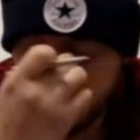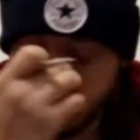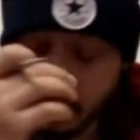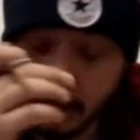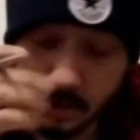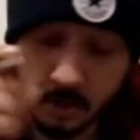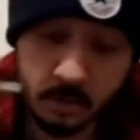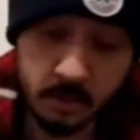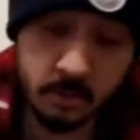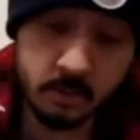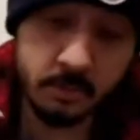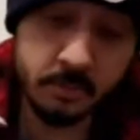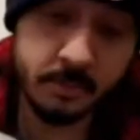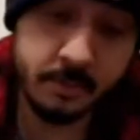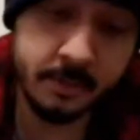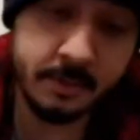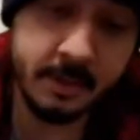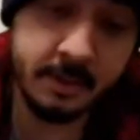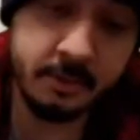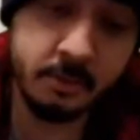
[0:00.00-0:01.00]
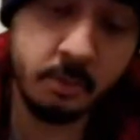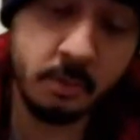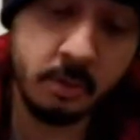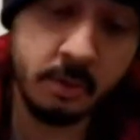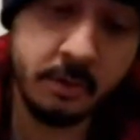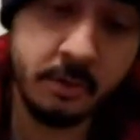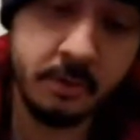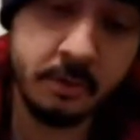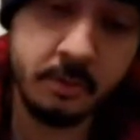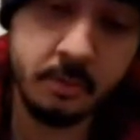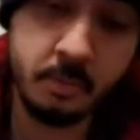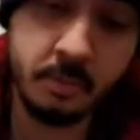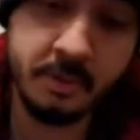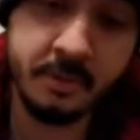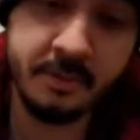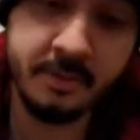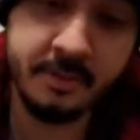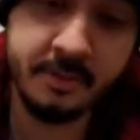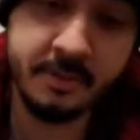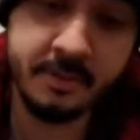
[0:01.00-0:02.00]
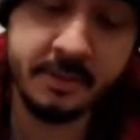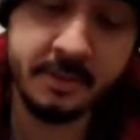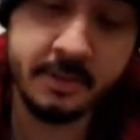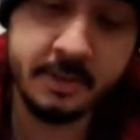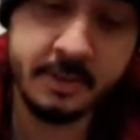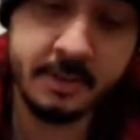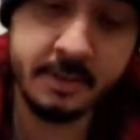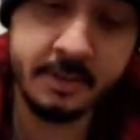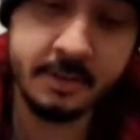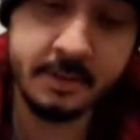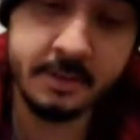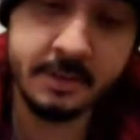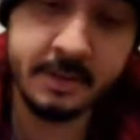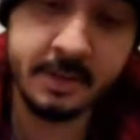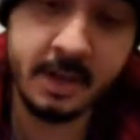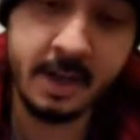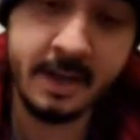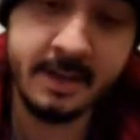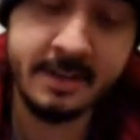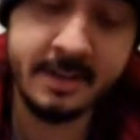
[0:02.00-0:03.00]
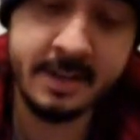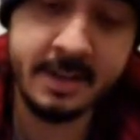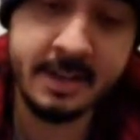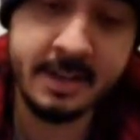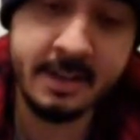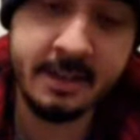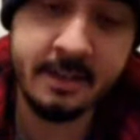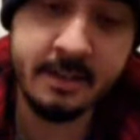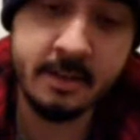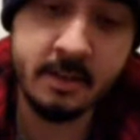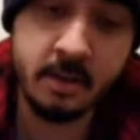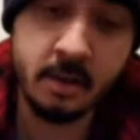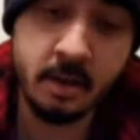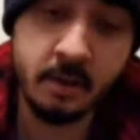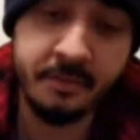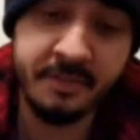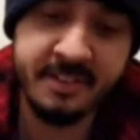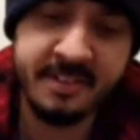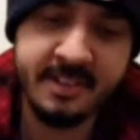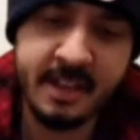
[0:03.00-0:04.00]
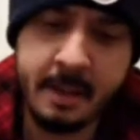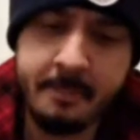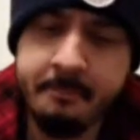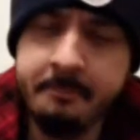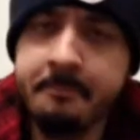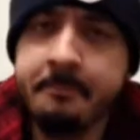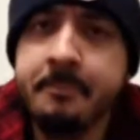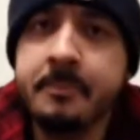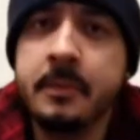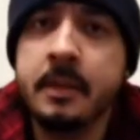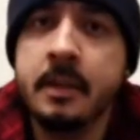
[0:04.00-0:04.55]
Well, this one was the idea of Sam.